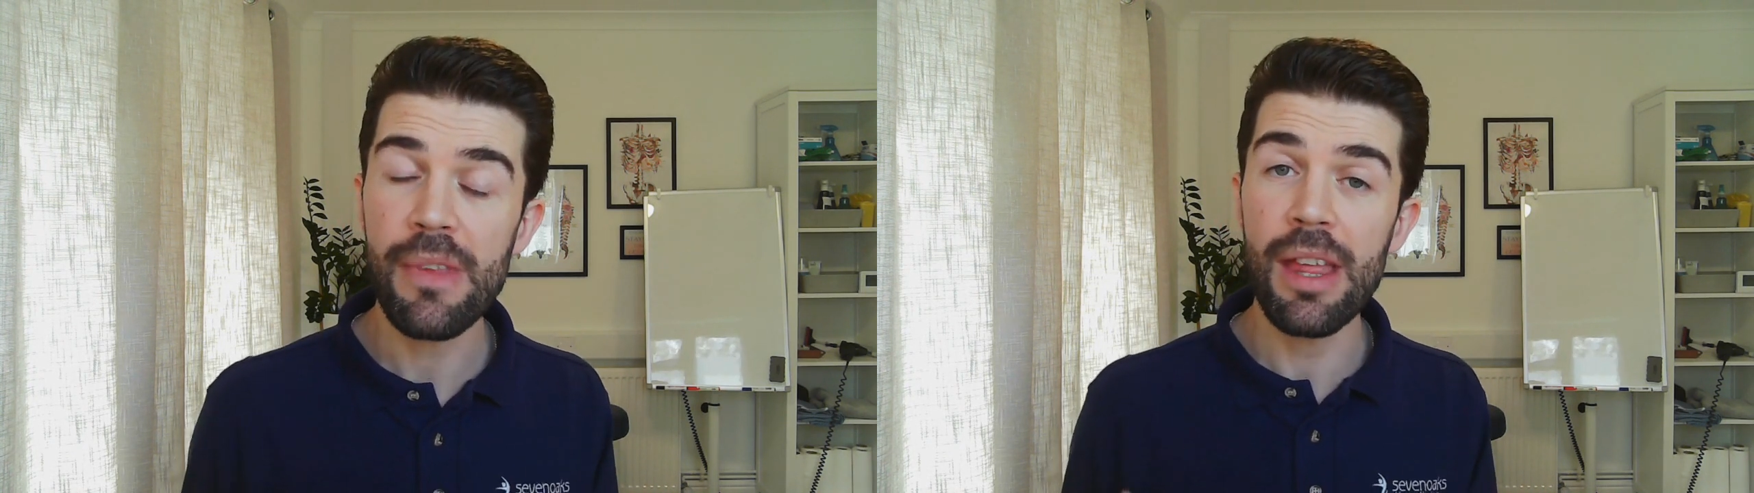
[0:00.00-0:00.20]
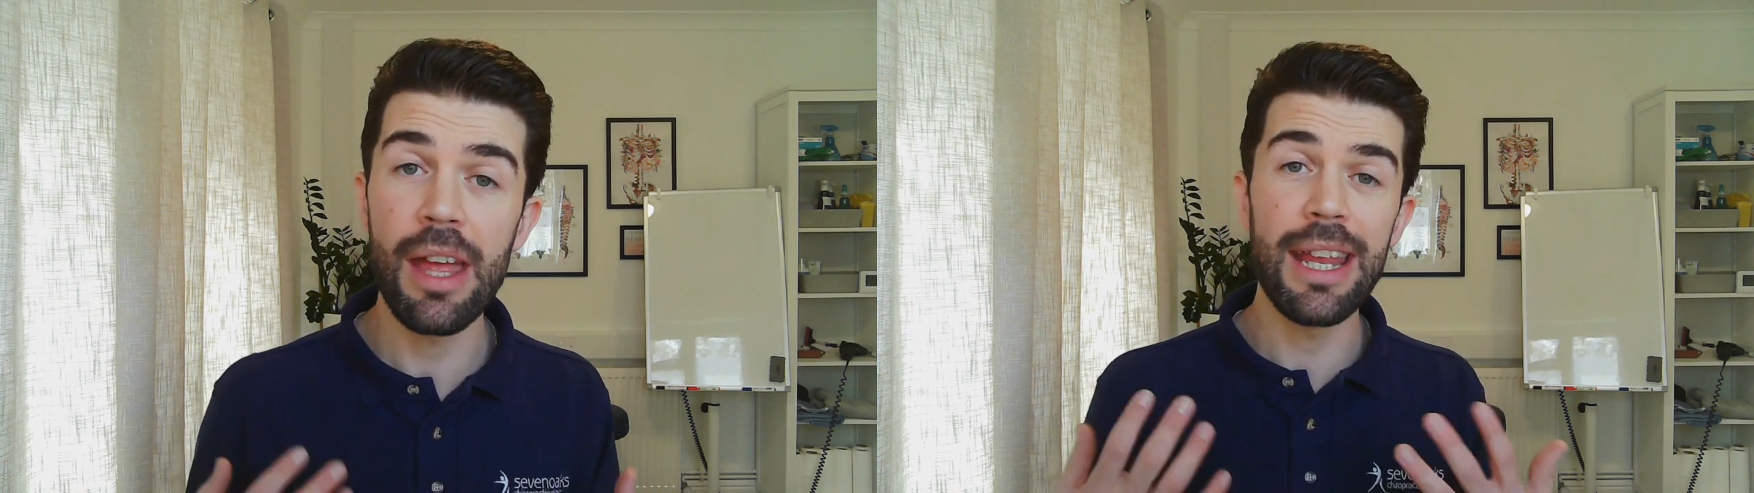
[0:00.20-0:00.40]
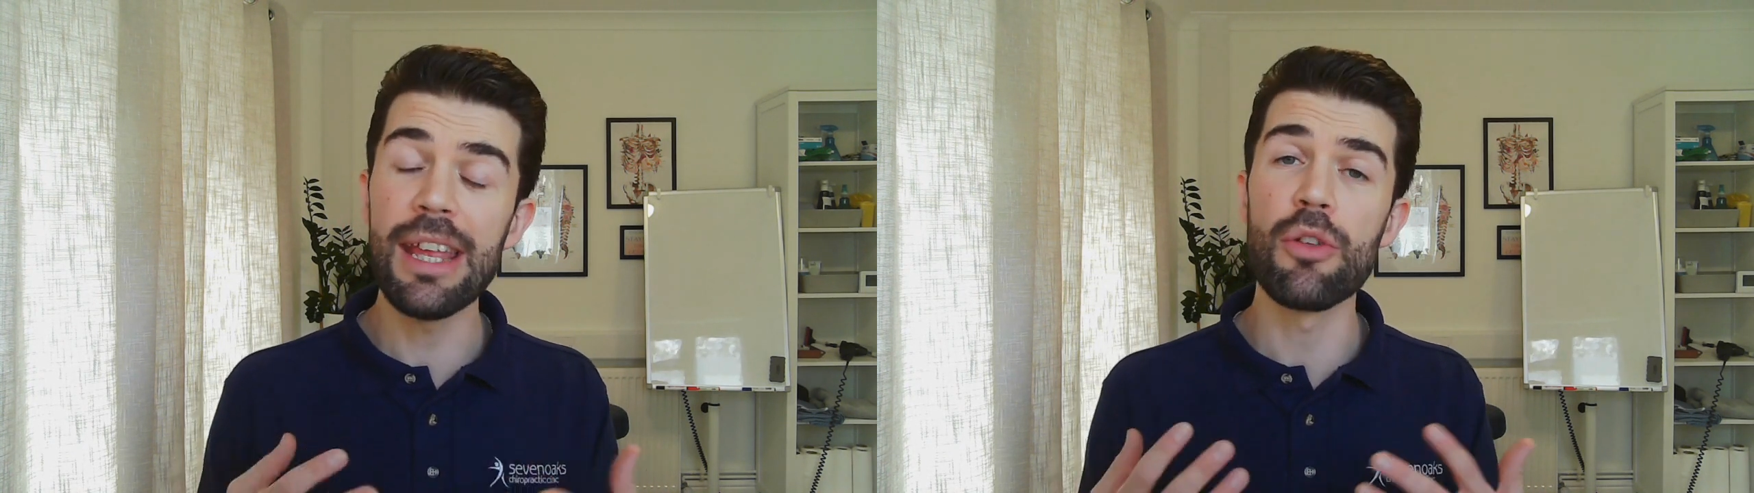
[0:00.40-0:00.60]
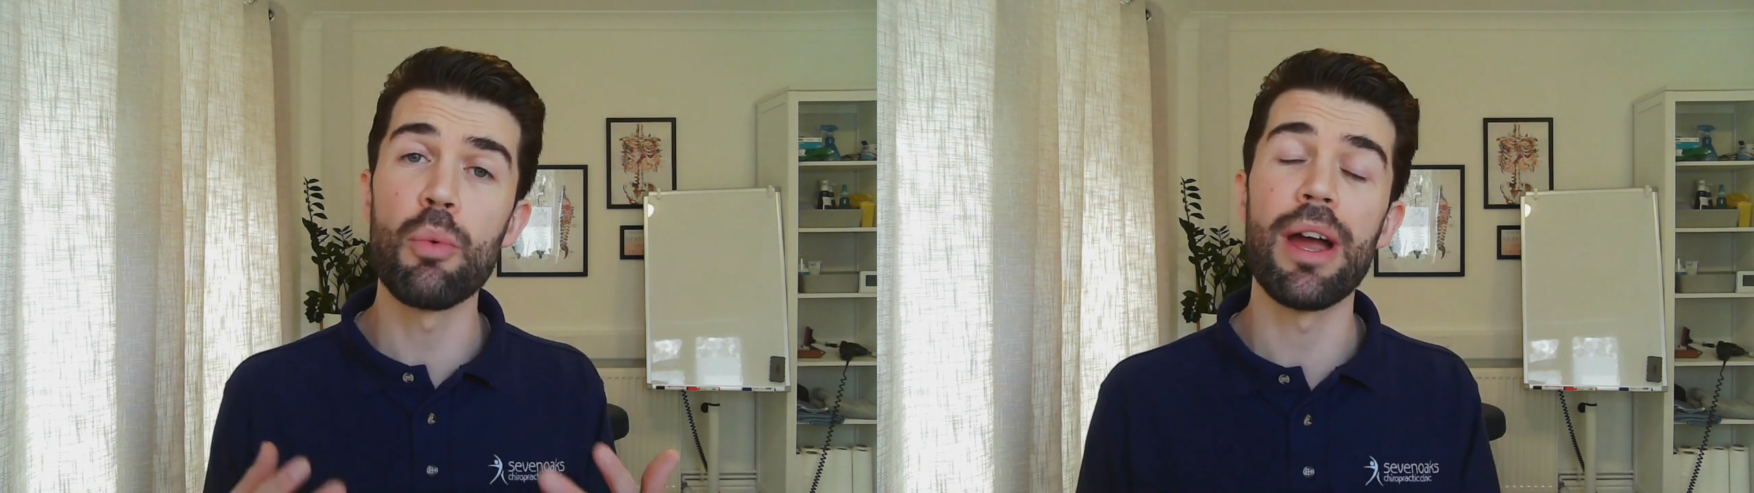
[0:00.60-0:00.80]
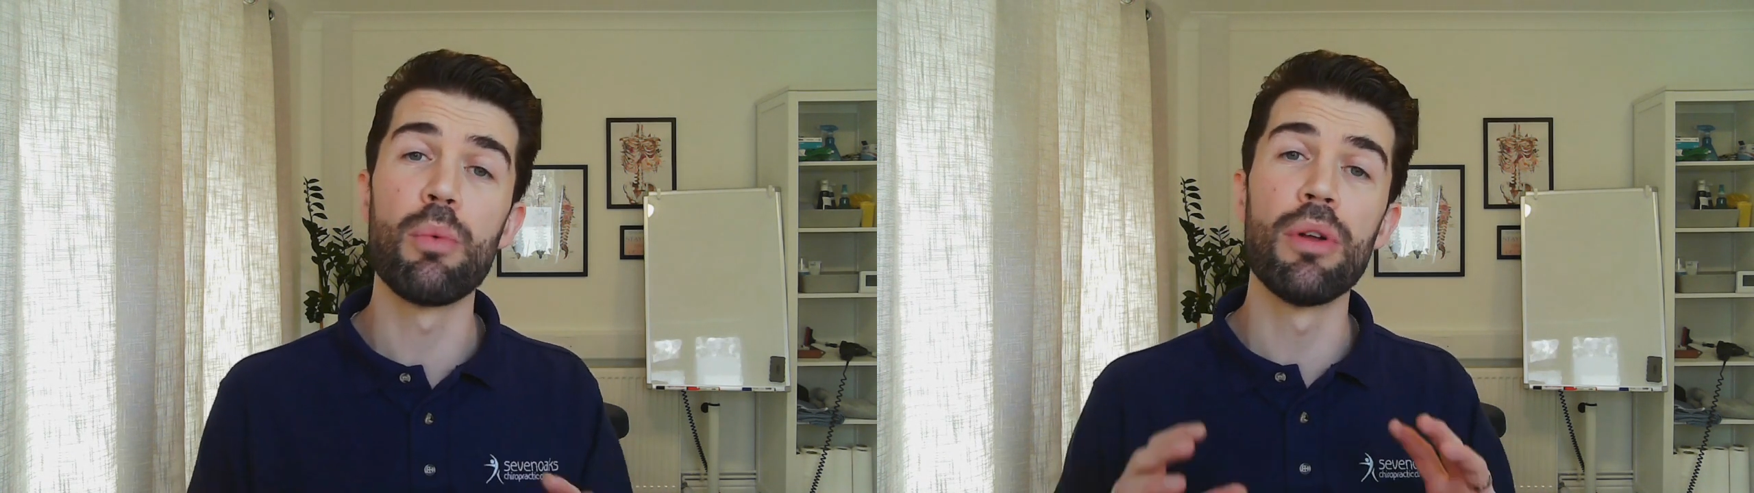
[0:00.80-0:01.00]
And either
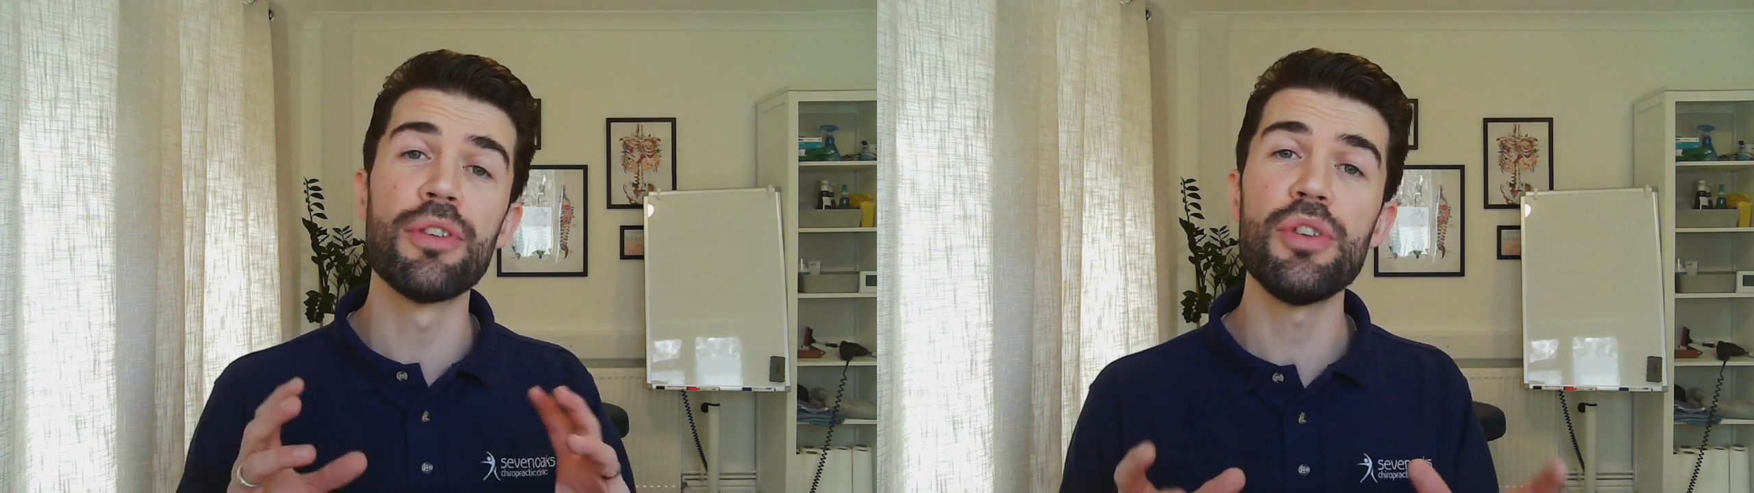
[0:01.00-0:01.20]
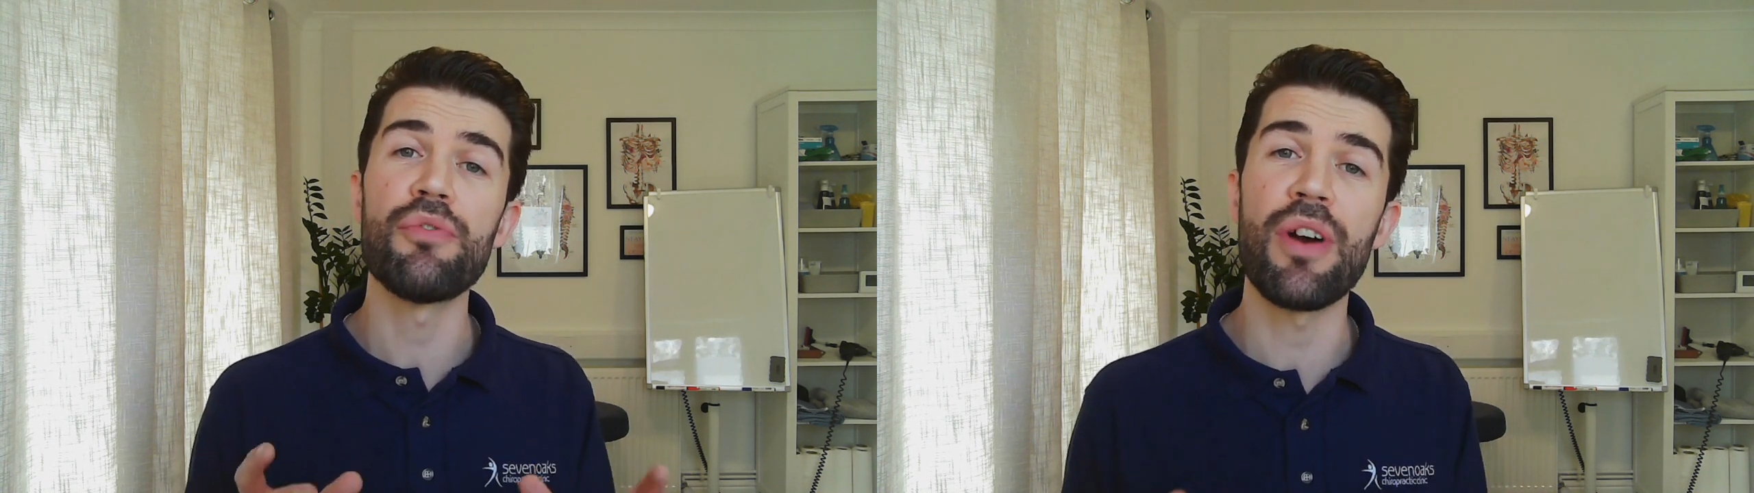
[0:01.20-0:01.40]
way, once you've